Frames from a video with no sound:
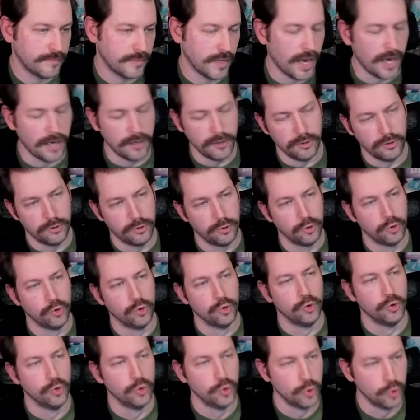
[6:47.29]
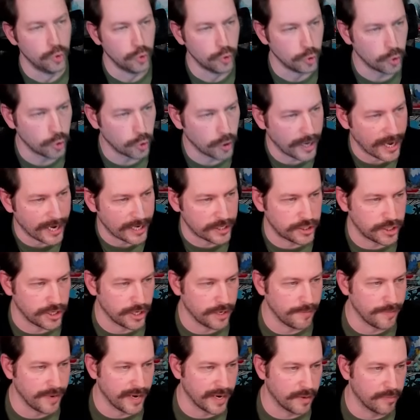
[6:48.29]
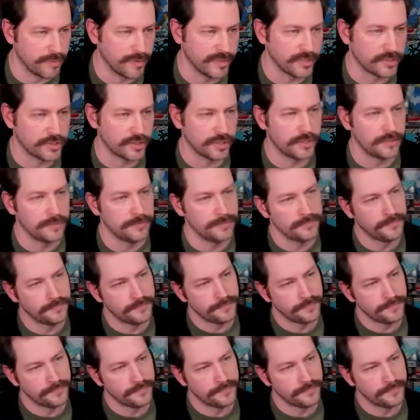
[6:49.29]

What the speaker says: Oh! Gotcha, Mega Pinsir.